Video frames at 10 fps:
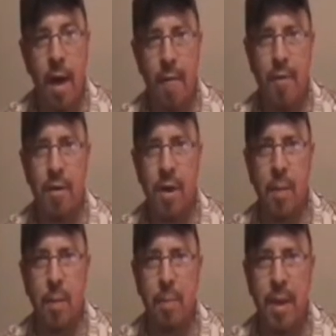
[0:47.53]
I found a
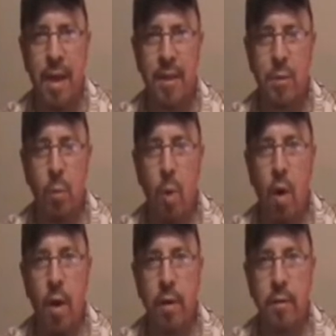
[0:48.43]
couple
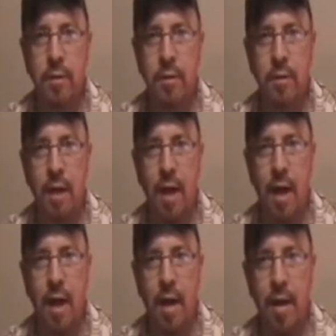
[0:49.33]
PS1s,
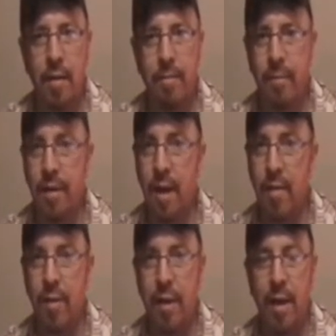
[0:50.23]

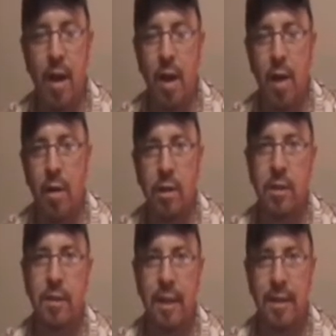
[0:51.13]
nothing,
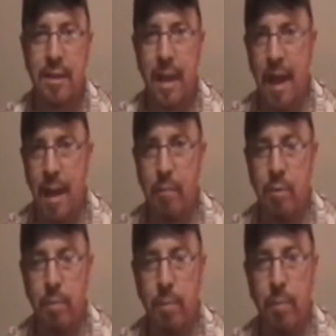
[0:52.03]
just disc games